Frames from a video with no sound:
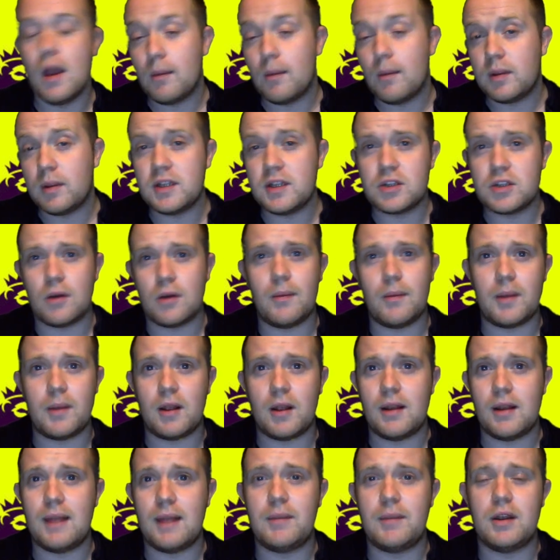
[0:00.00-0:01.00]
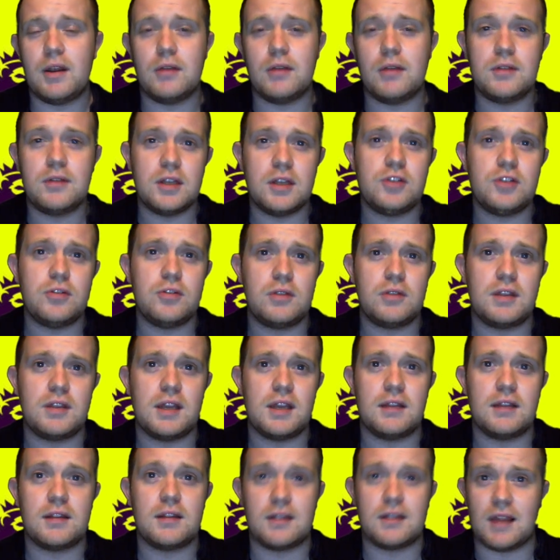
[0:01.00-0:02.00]
Please comment below, let me know. Did you
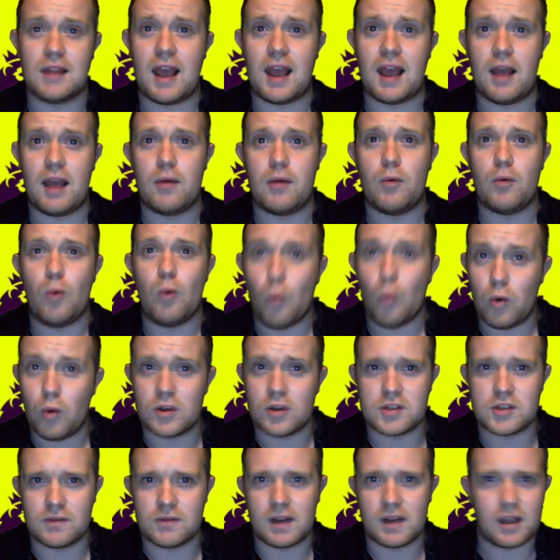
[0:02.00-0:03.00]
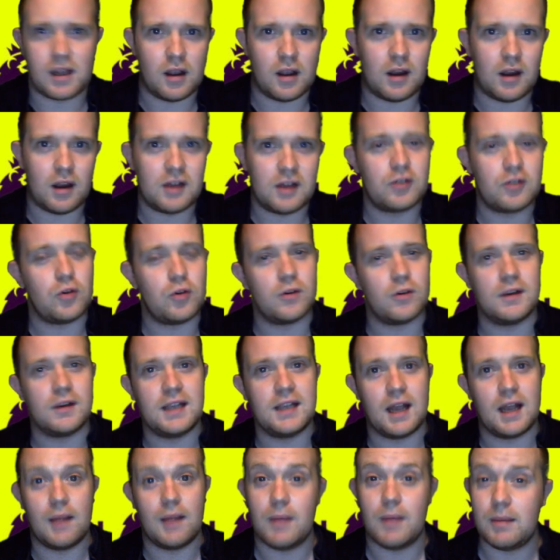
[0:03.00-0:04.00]
think that that was a red card or a
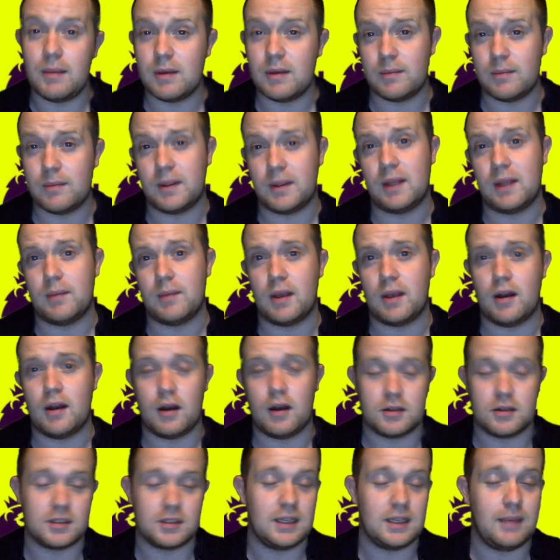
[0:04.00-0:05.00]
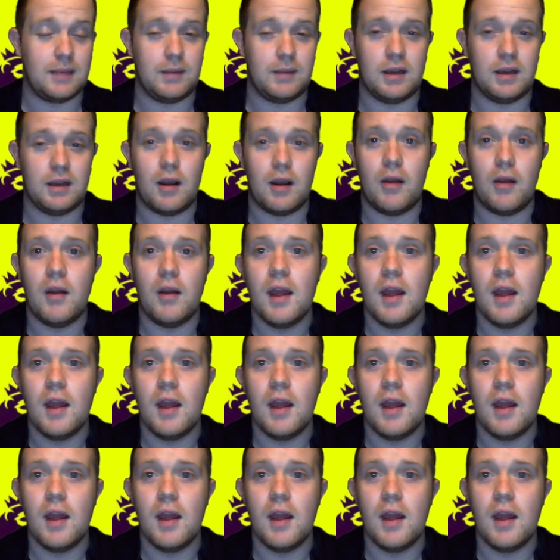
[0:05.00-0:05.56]
yellow? Maybe I'm being a bit harsh, so let me know.